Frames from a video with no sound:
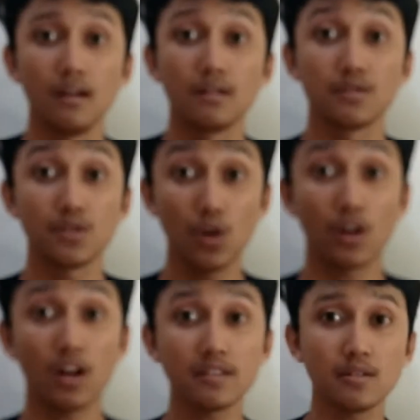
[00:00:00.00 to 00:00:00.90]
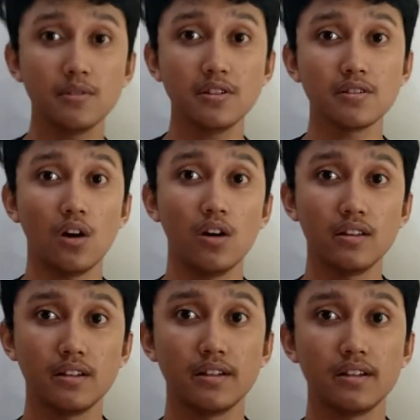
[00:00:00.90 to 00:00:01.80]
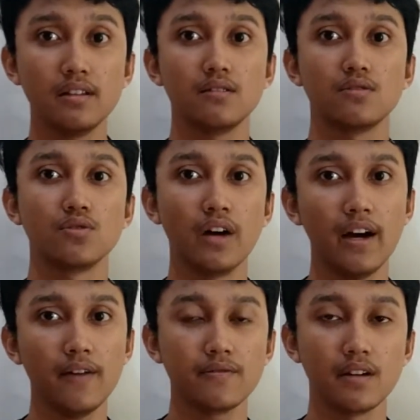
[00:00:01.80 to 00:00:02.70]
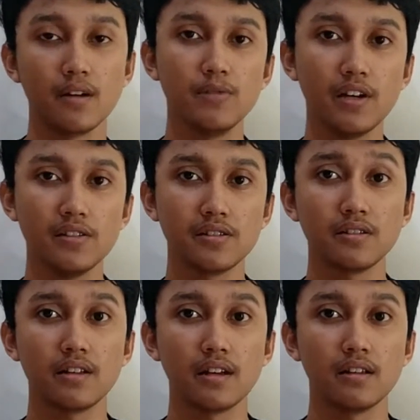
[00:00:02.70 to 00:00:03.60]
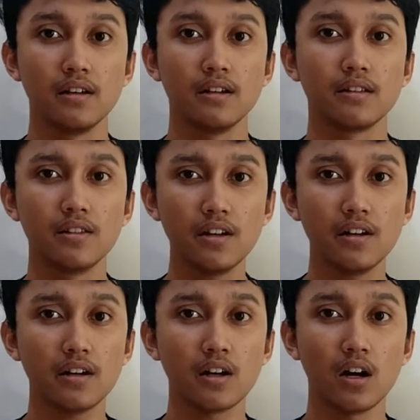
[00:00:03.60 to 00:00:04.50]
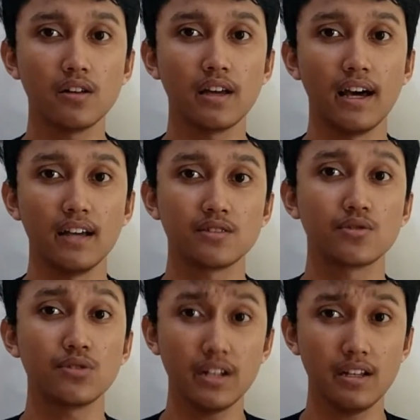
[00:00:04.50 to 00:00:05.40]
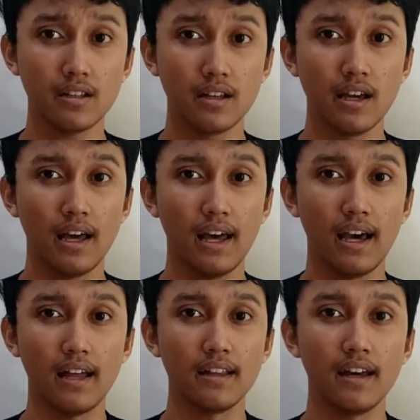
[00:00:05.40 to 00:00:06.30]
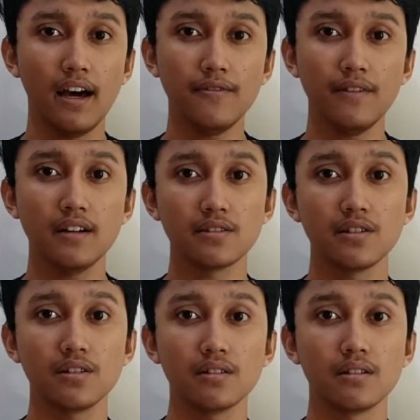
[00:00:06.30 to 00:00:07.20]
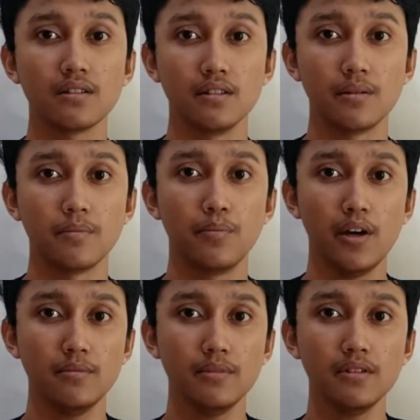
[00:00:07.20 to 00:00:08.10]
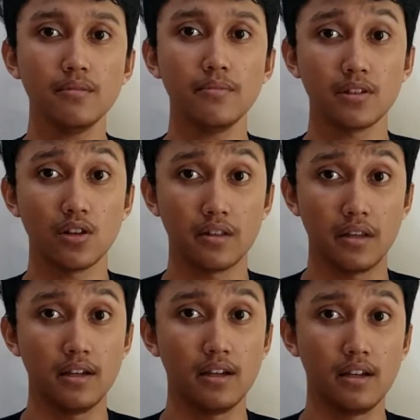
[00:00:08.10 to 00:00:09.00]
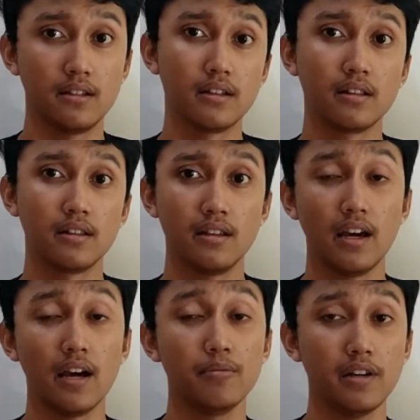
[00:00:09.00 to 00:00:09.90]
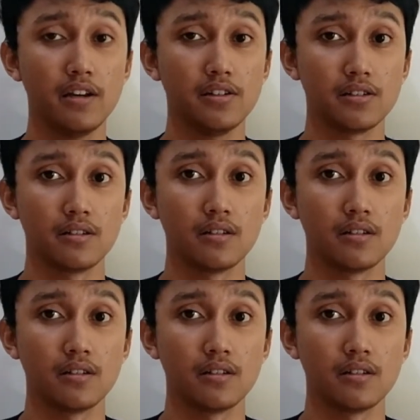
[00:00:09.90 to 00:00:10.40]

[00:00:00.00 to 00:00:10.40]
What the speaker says: So customers only need to have the application that their account has created and have entered the payment method in the application.